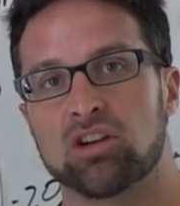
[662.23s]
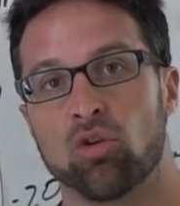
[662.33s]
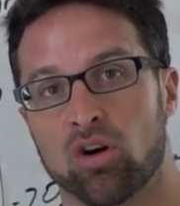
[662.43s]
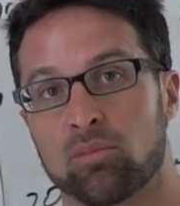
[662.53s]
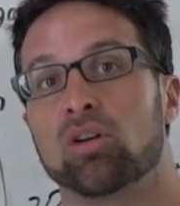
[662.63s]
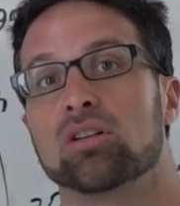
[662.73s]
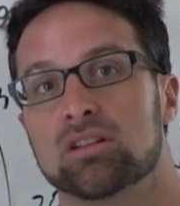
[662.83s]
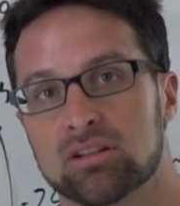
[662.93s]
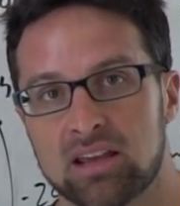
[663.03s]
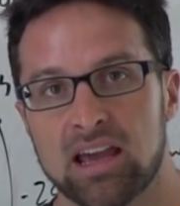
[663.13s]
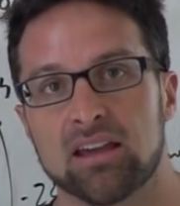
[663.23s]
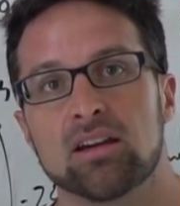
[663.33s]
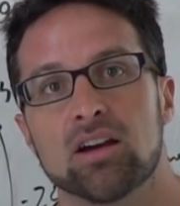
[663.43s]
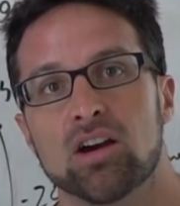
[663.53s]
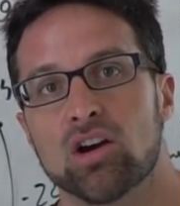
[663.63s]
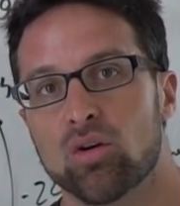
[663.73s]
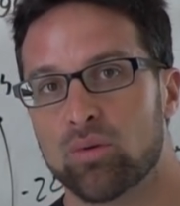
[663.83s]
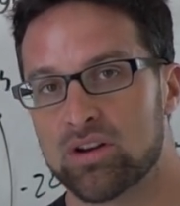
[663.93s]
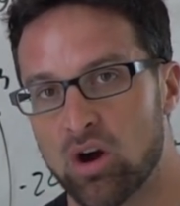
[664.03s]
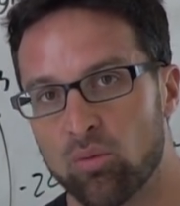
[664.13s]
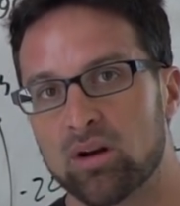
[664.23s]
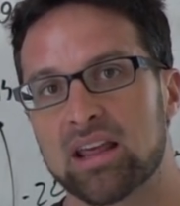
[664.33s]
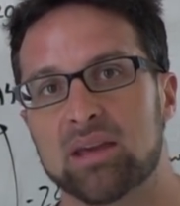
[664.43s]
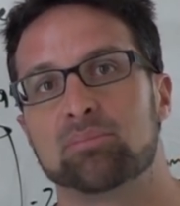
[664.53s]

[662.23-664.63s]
normal, okay? We don't want to